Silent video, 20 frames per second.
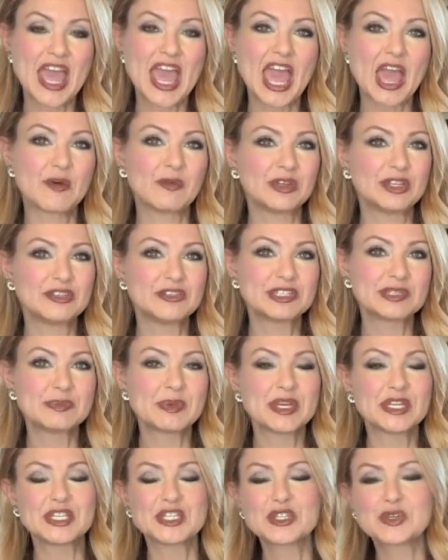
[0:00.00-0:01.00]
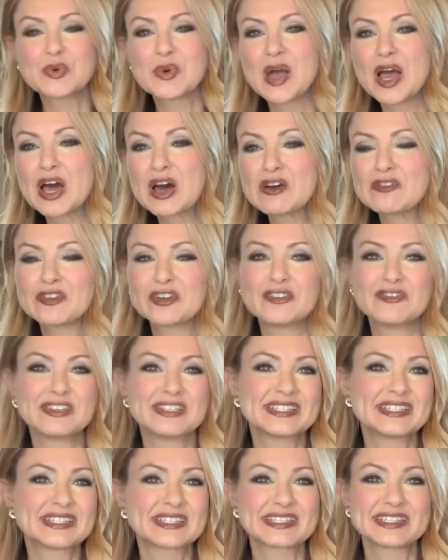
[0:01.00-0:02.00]
And when you spend 12 or even
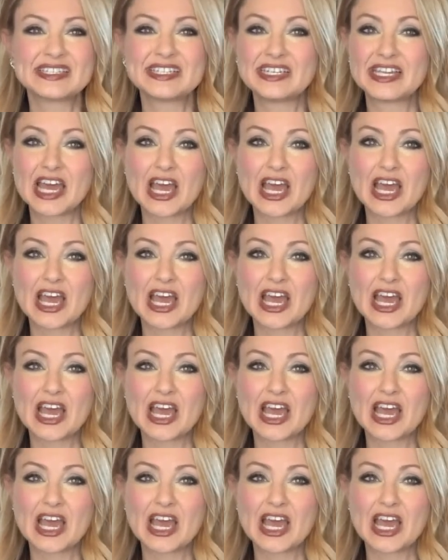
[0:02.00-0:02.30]
16